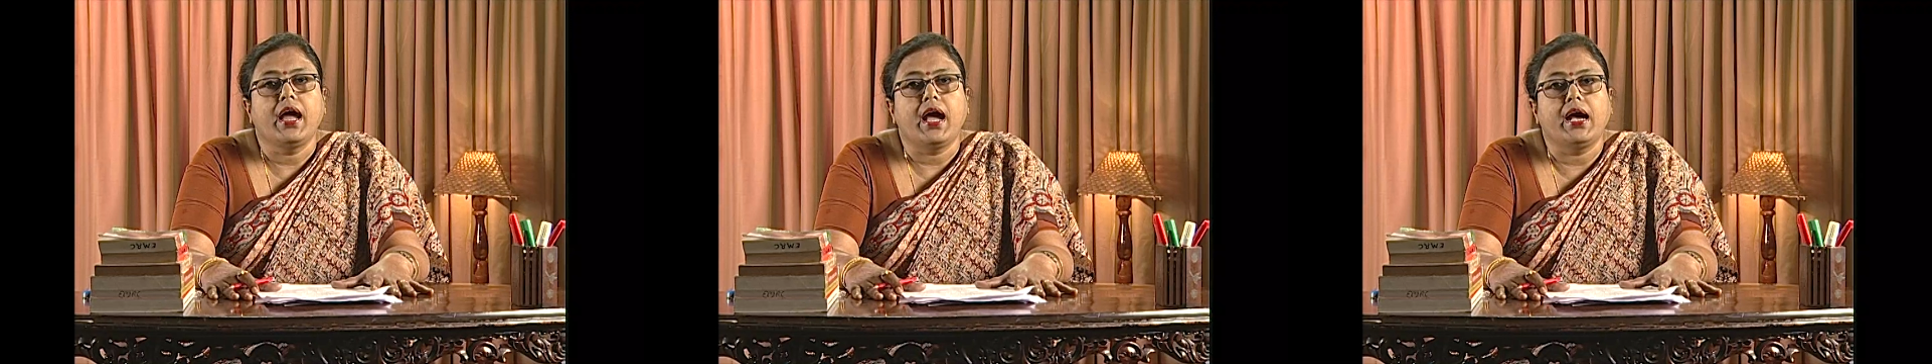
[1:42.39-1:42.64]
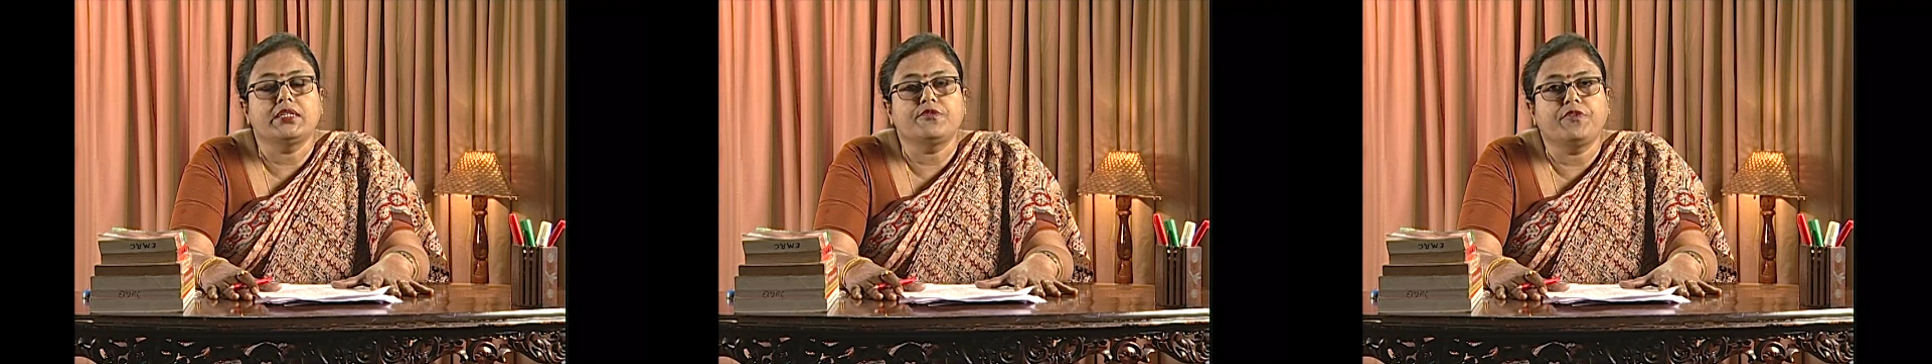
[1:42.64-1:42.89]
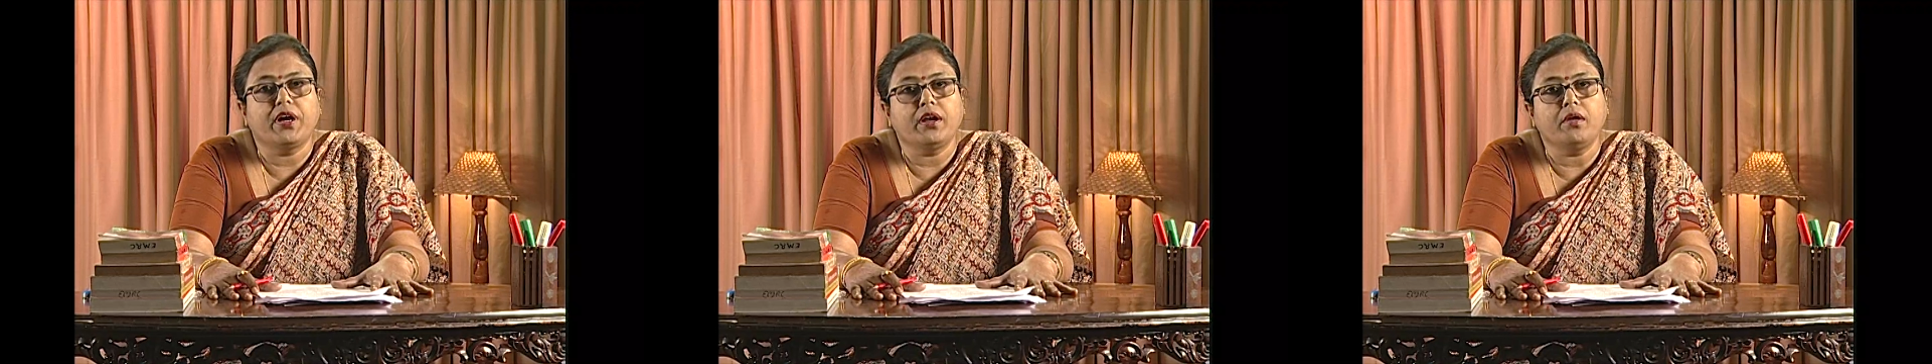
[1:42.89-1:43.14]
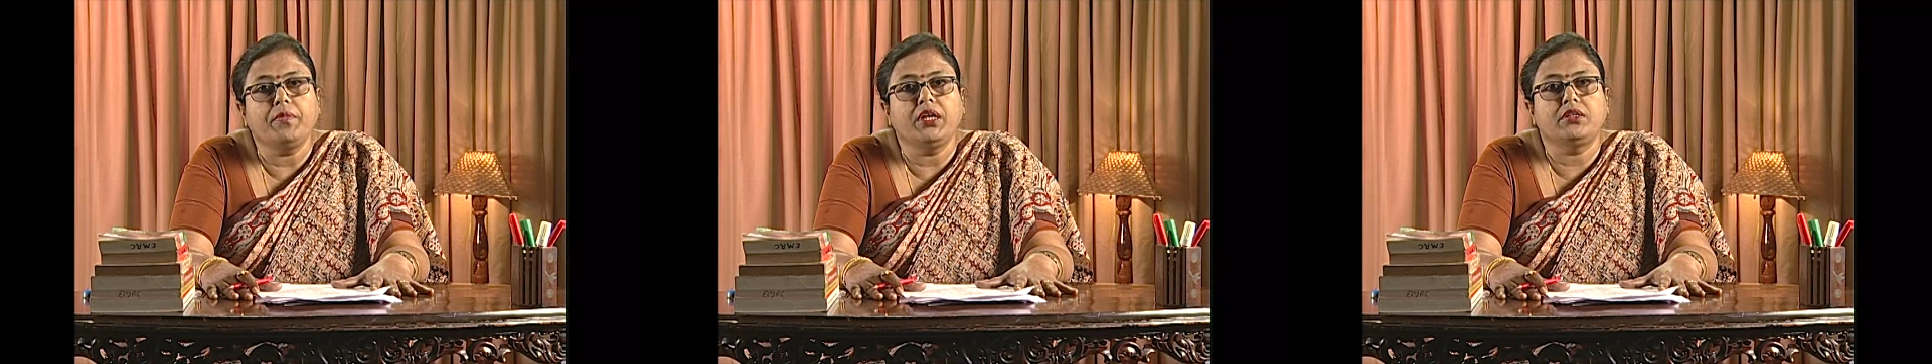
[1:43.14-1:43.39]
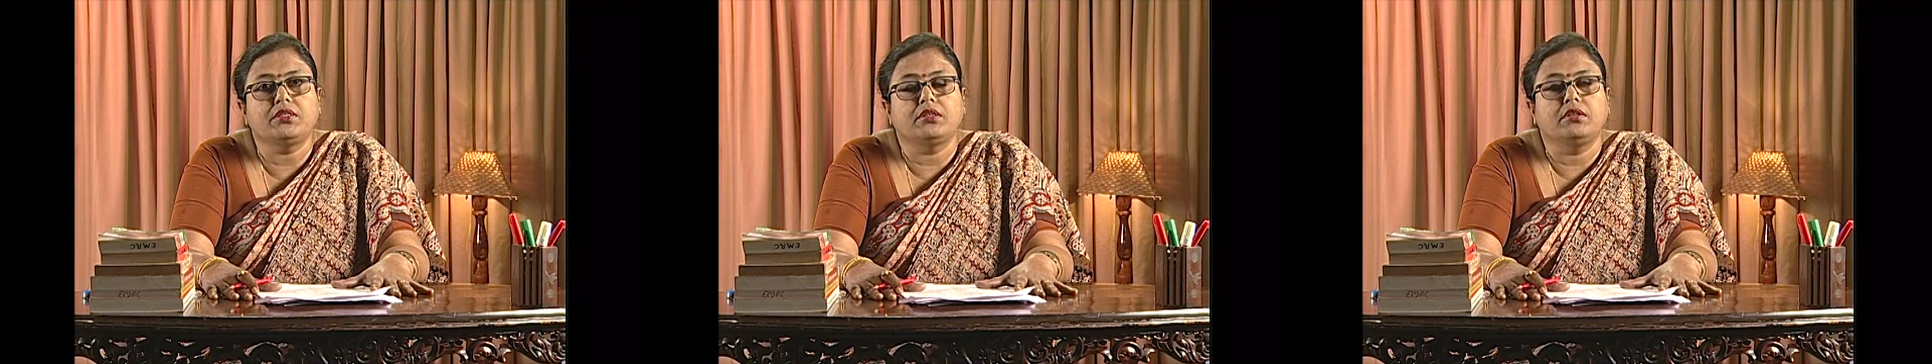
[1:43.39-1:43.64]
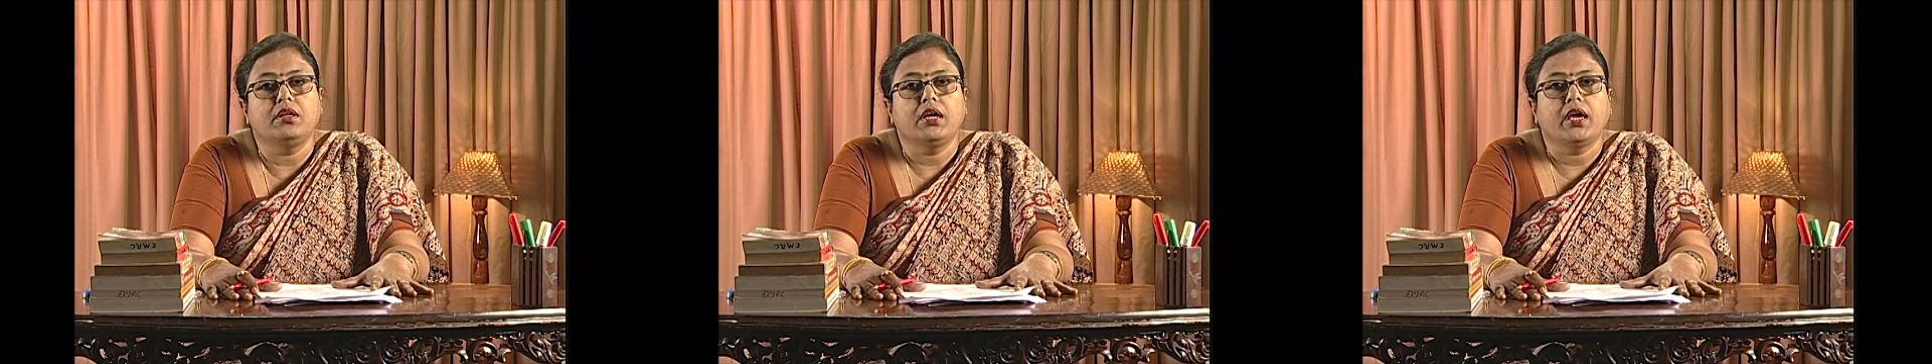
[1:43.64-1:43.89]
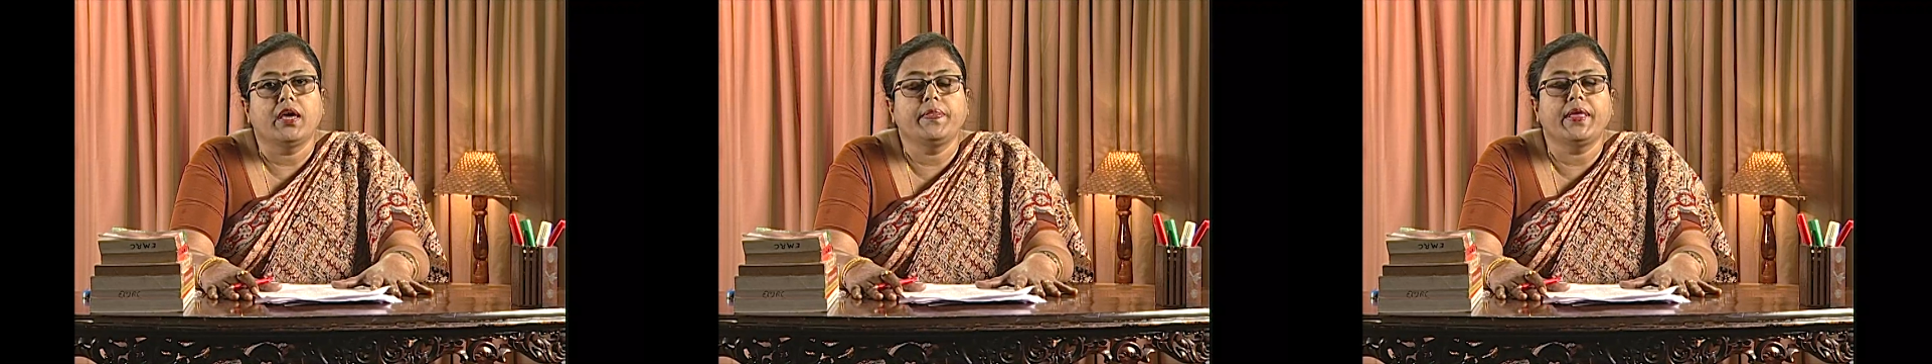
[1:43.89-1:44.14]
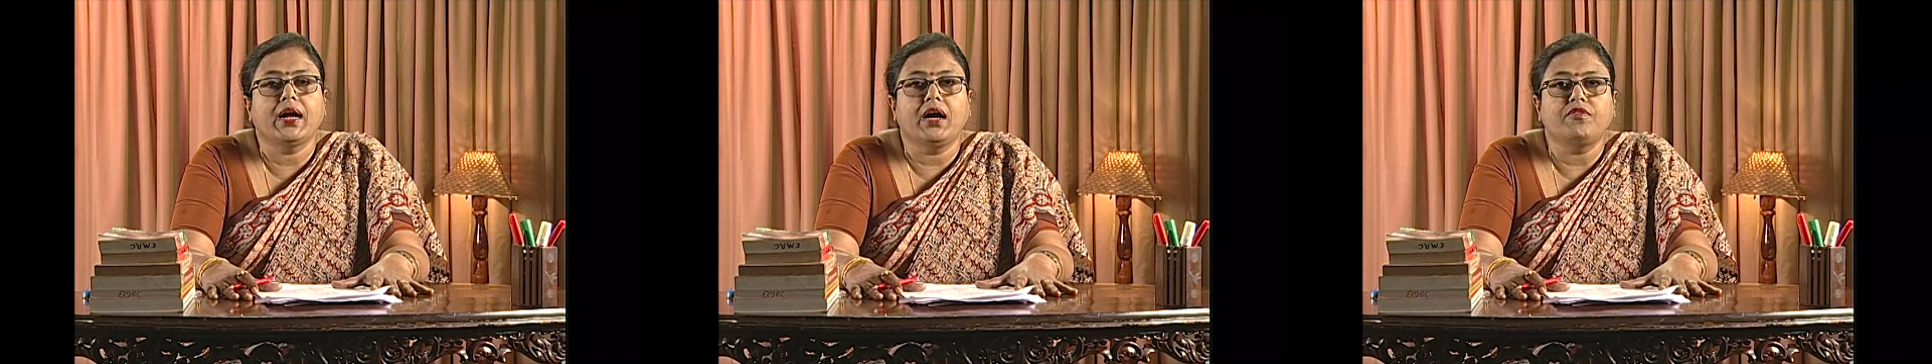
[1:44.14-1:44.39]
as fundamental in
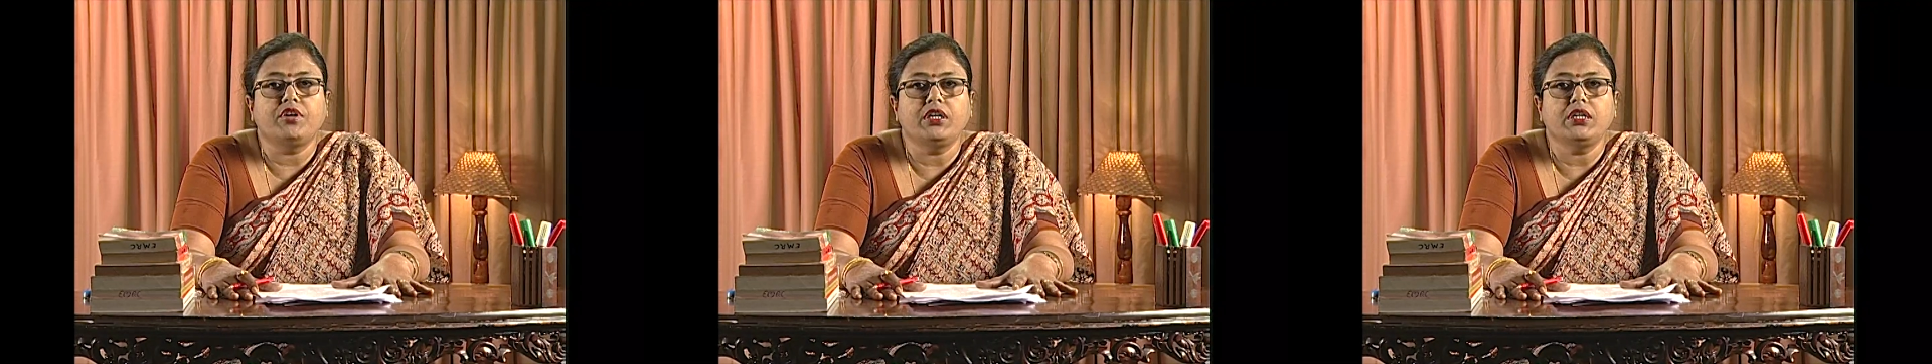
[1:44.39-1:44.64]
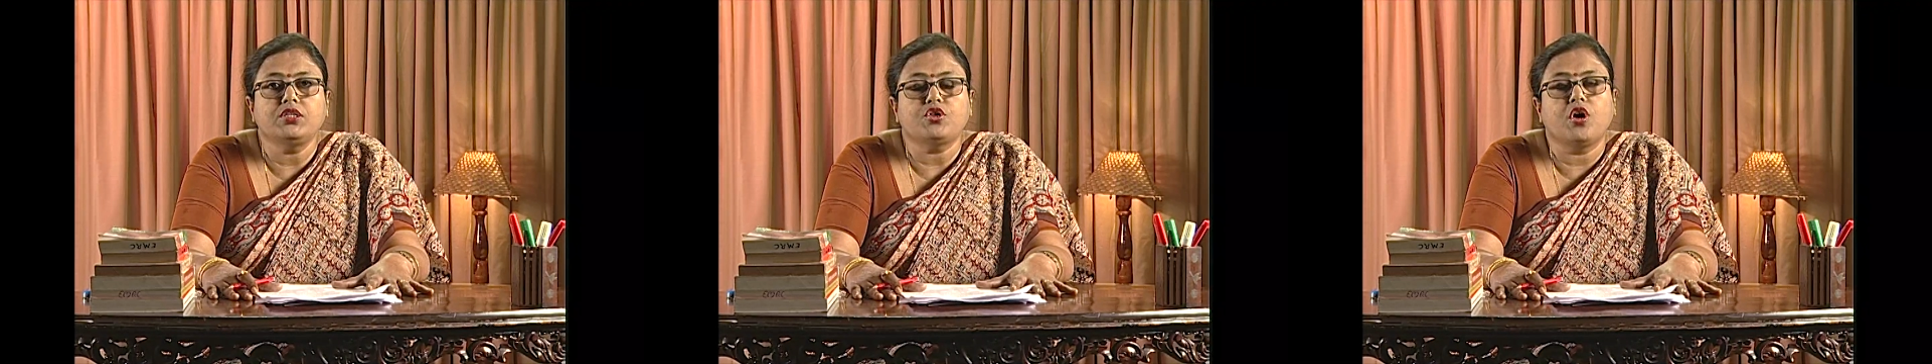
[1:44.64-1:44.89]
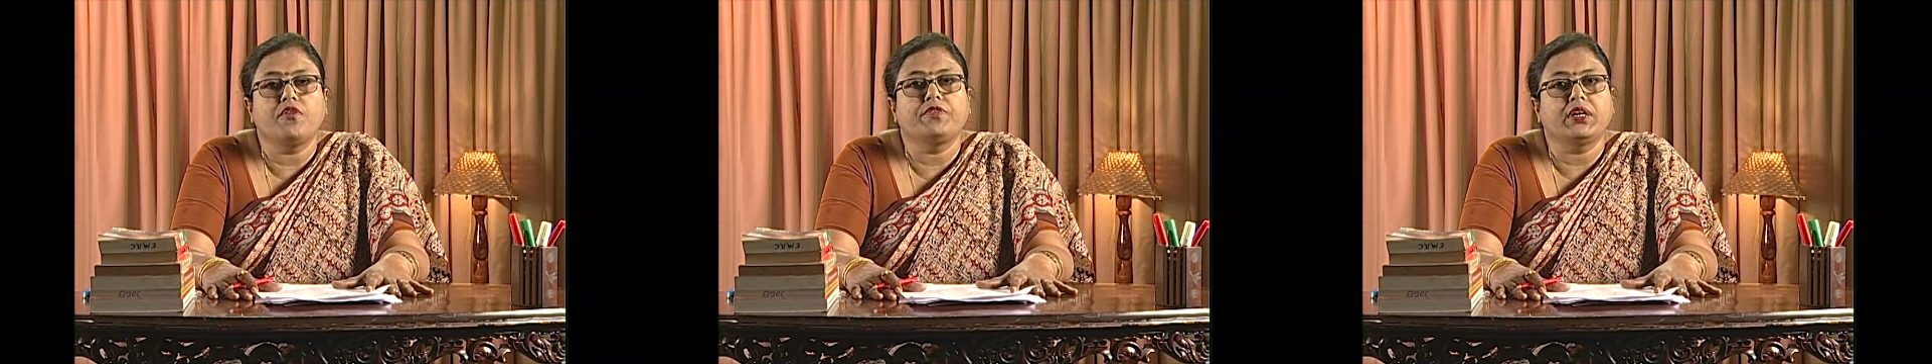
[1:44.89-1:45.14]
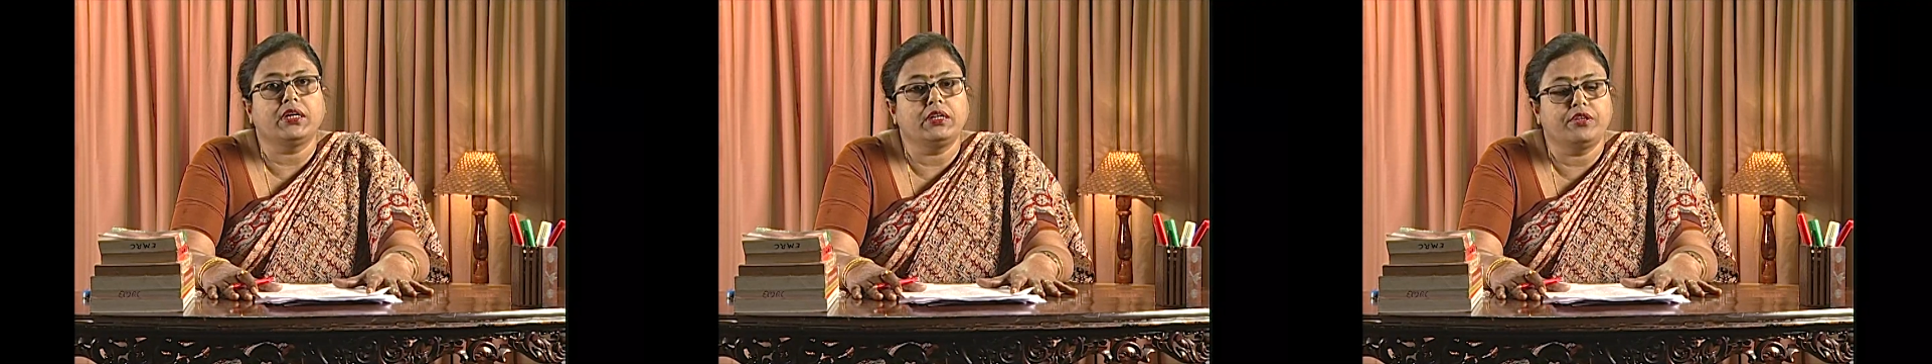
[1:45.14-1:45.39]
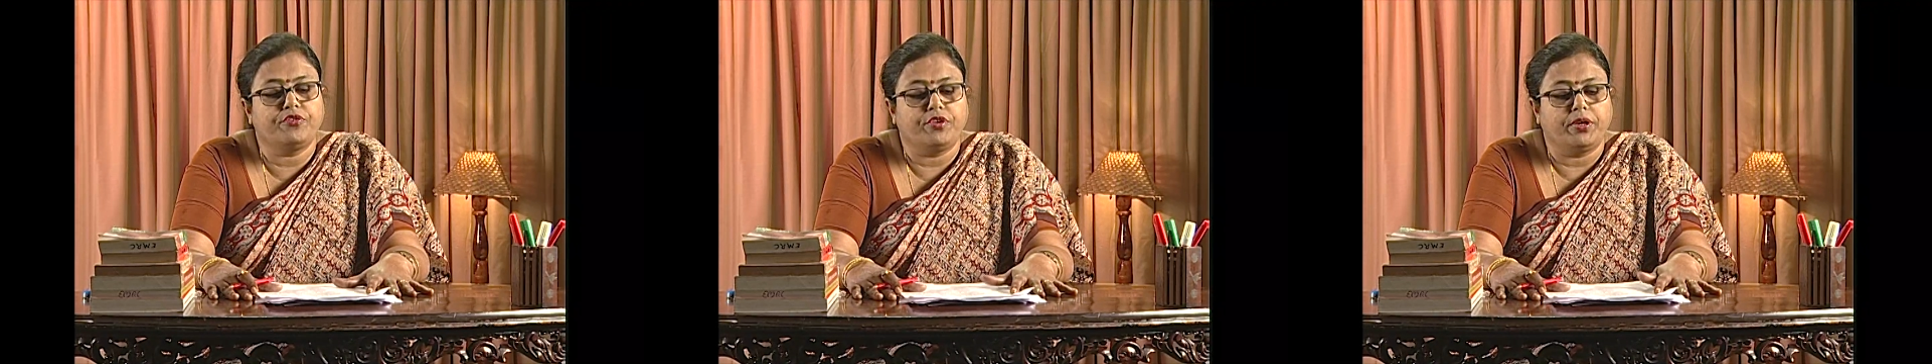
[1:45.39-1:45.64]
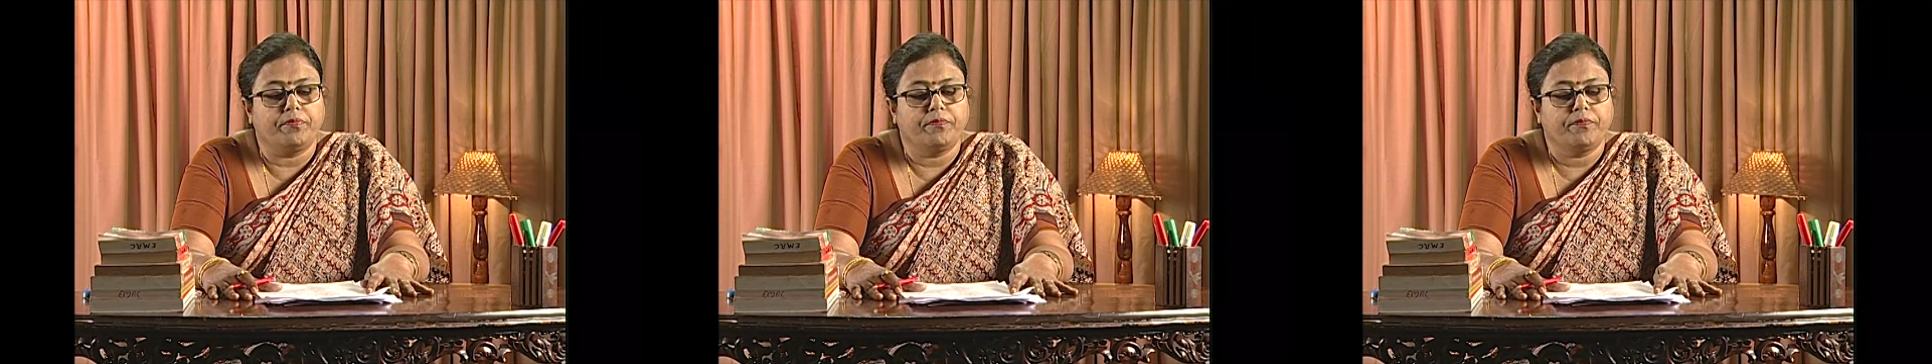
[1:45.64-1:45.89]
the governance of the country.